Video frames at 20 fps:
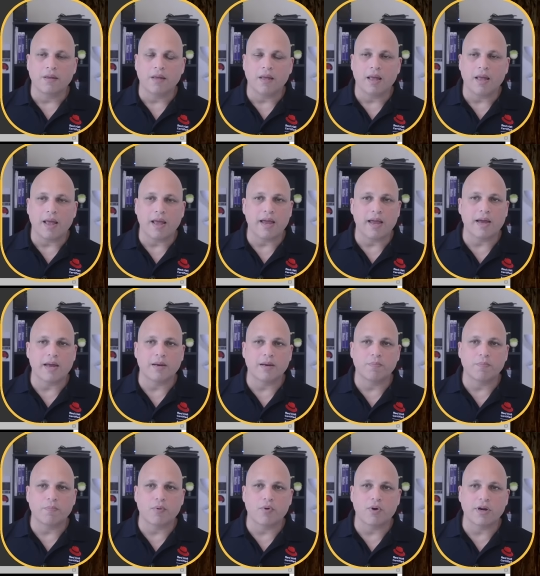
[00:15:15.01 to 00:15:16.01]

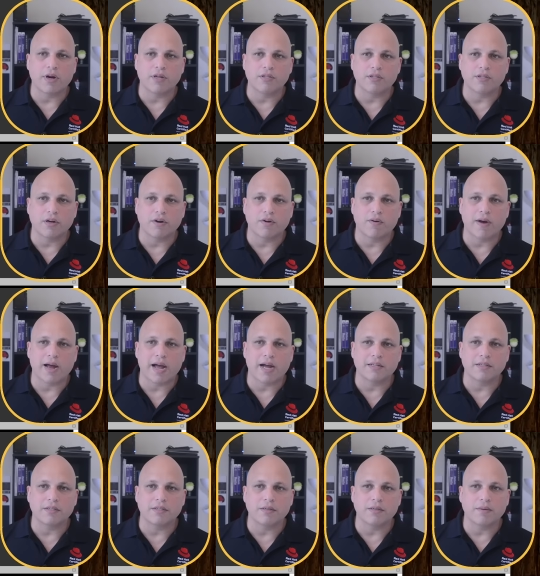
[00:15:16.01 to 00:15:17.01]
and point to the
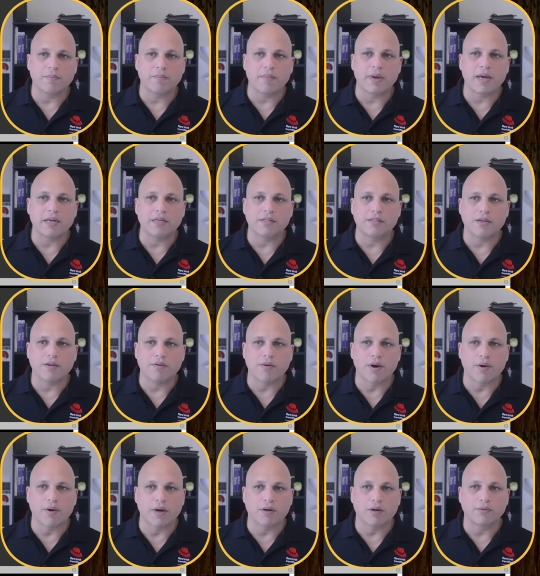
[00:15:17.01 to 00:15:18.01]
correct base
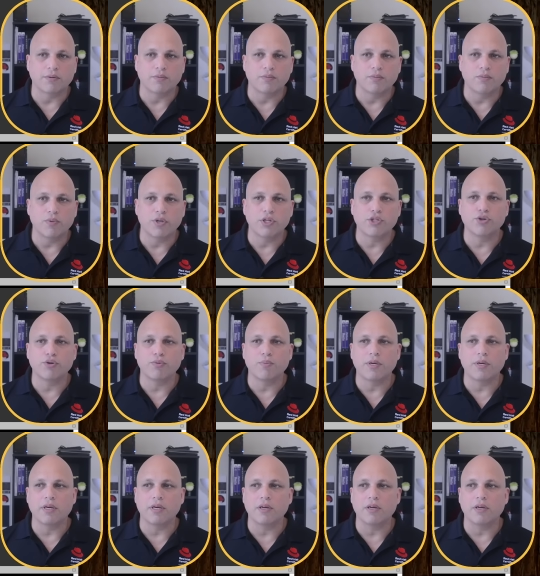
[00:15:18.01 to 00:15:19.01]
URL, which will
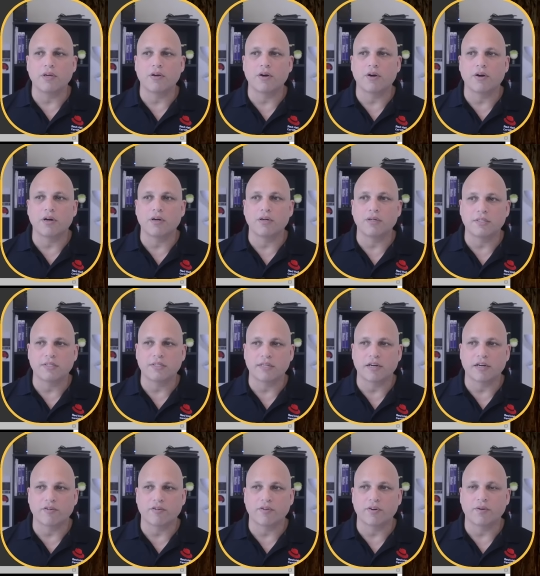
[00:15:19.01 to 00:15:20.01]
be your
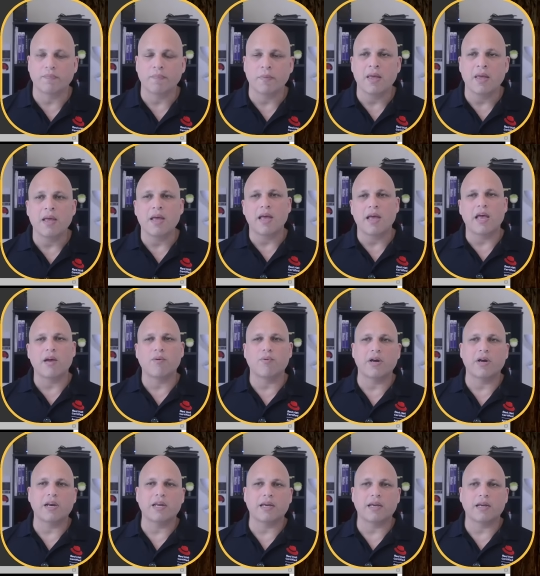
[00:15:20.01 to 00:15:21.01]
server. Hey
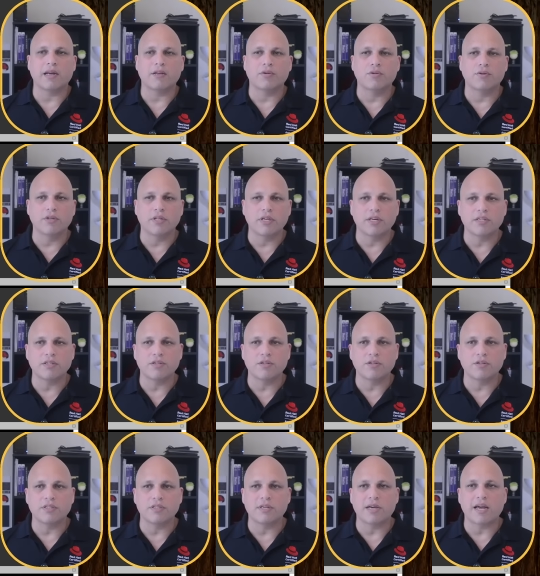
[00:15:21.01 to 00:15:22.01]
Wally, can I do this
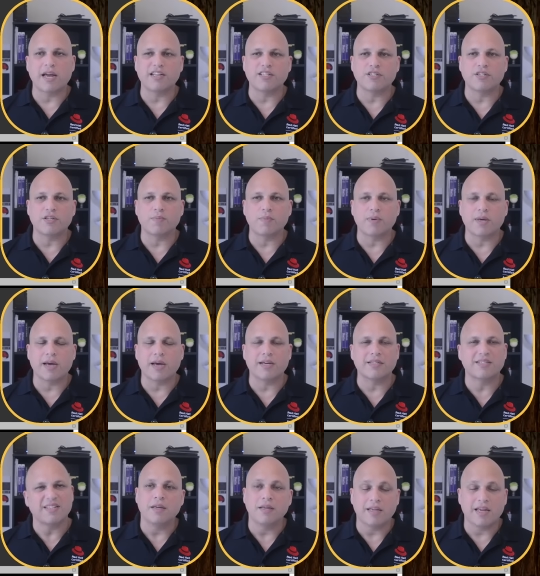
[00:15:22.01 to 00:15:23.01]
using
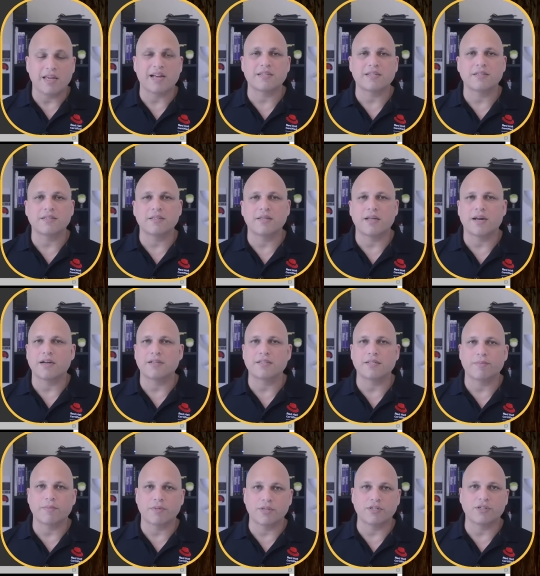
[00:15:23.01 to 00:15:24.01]
HTTPS? Yes, there are
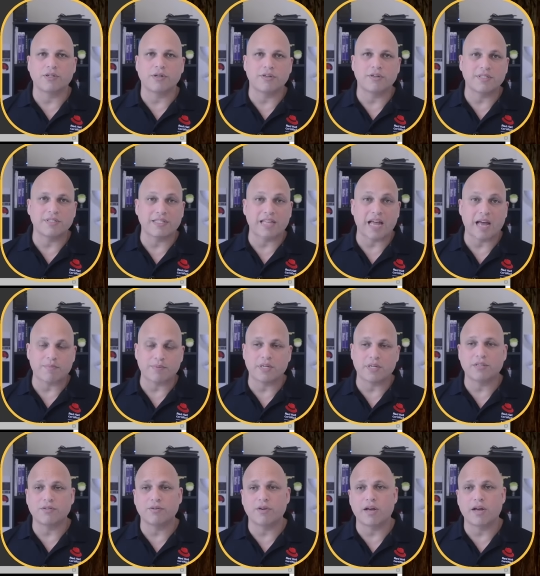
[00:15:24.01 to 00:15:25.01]
some additional steps
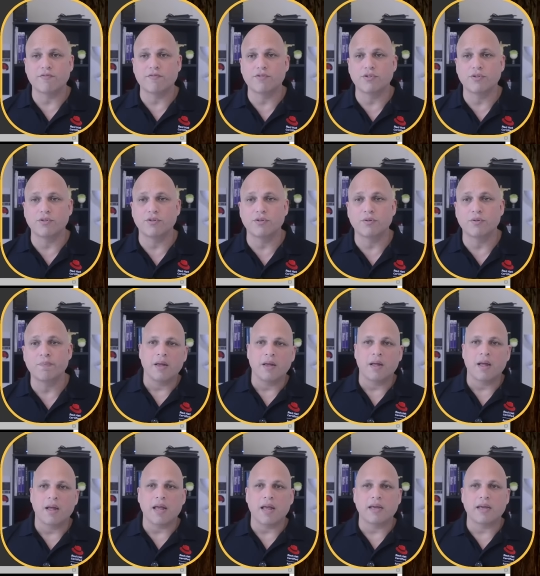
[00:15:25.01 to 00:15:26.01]
that you have to do.
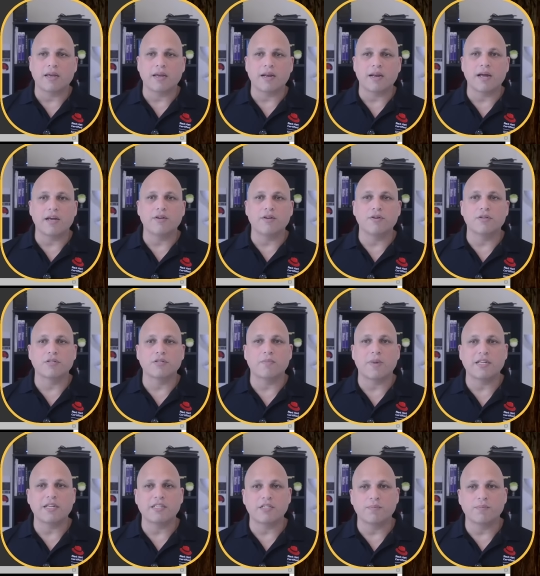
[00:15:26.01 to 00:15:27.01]
Hey, can I use
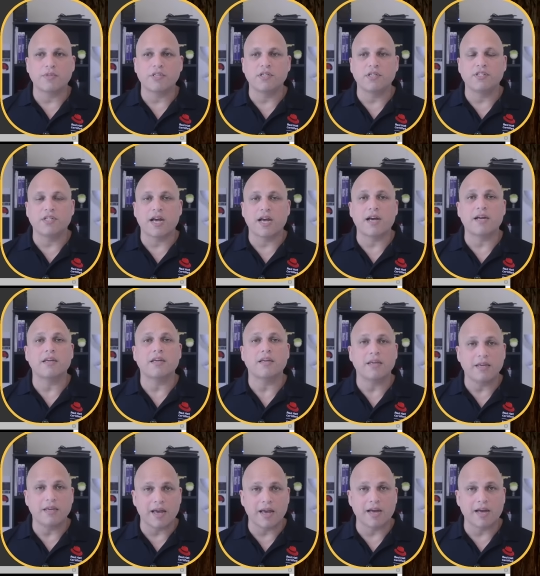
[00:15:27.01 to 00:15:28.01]
my GPG check?
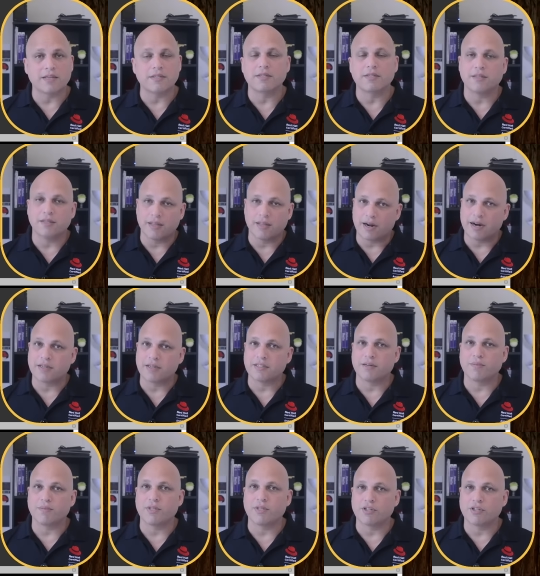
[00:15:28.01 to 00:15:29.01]
Yes, there are
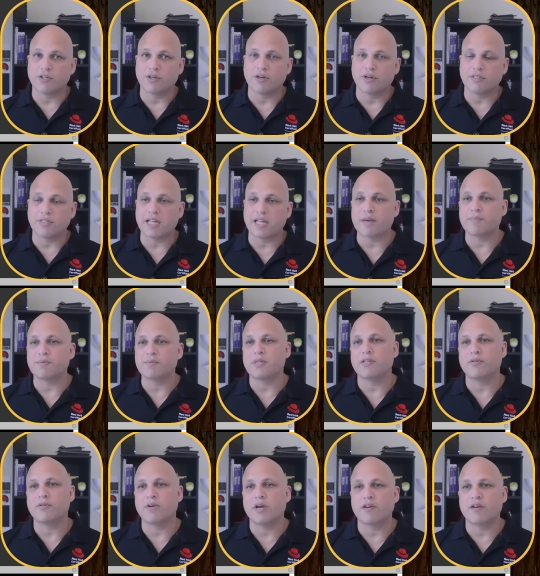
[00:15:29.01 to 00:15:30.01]
some additional steps
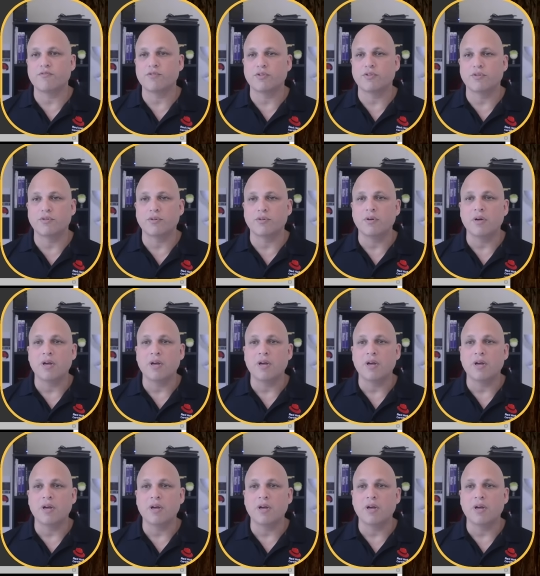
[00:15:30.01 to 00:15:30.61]
that you have to do.